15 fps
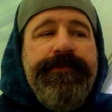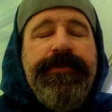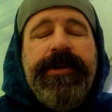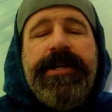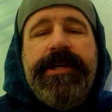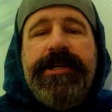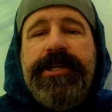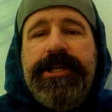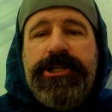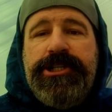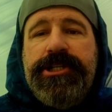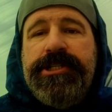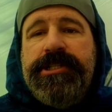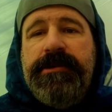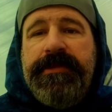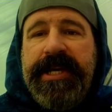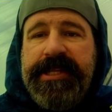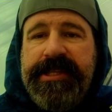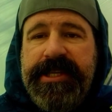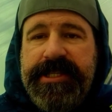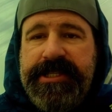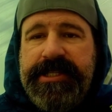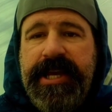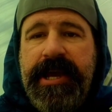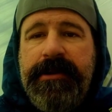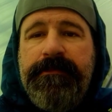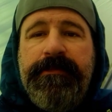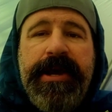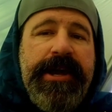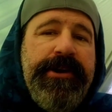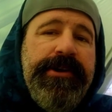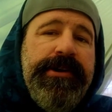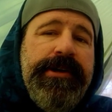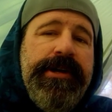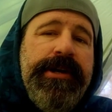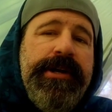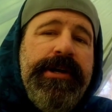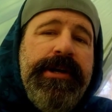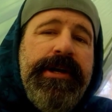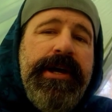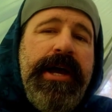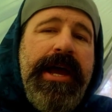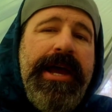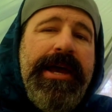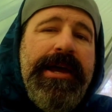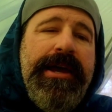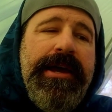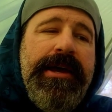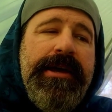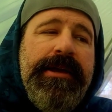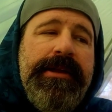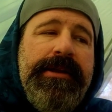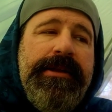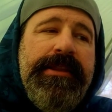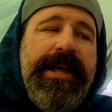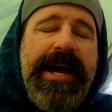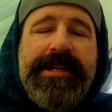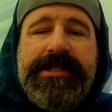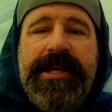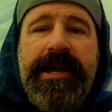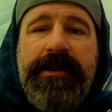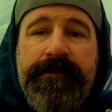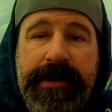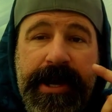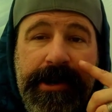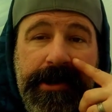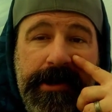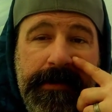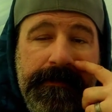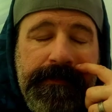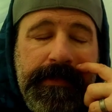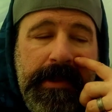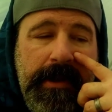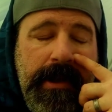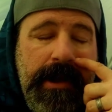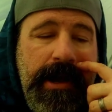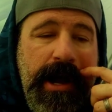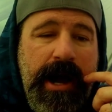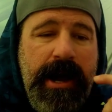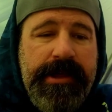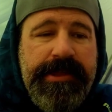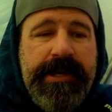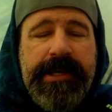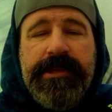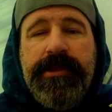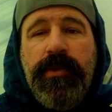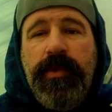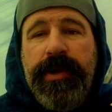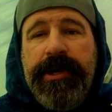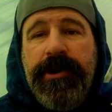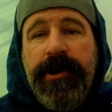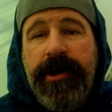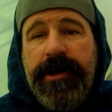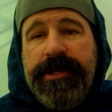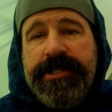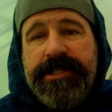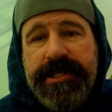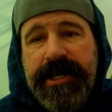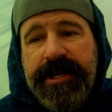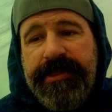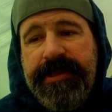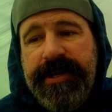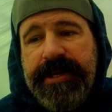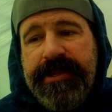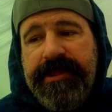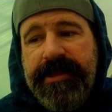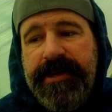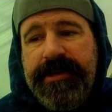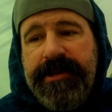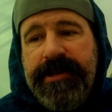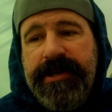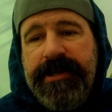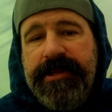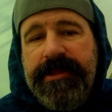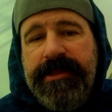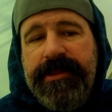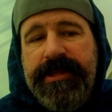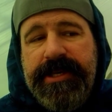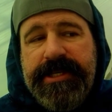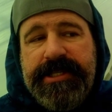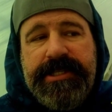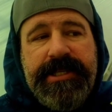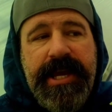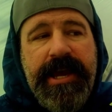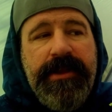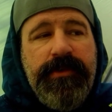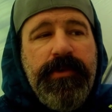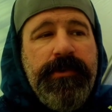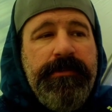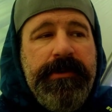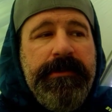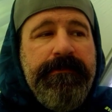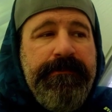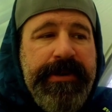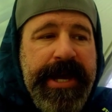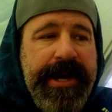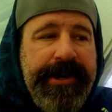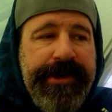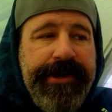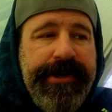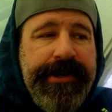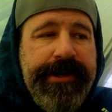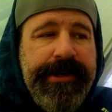conditions that make this tent better and that tent better. I think in the winter, honestly, I think that this tent would be better